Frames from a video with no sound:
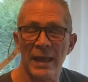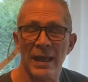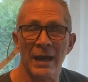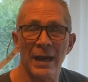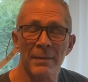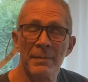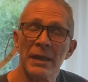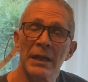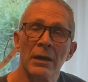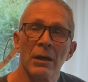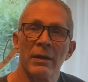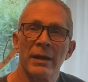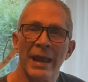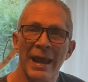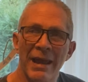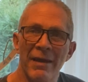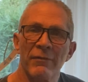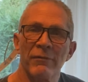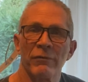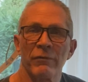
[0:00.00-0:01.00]
And I mean on
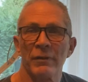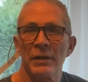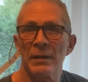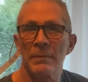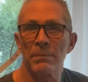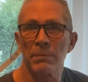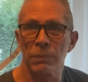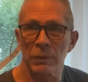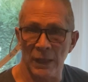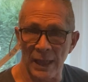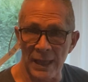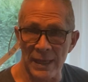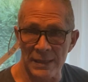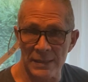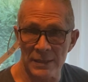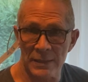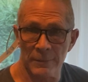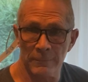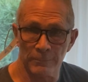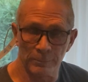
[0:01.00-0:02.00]
every
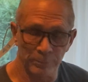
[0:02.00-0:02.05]
place.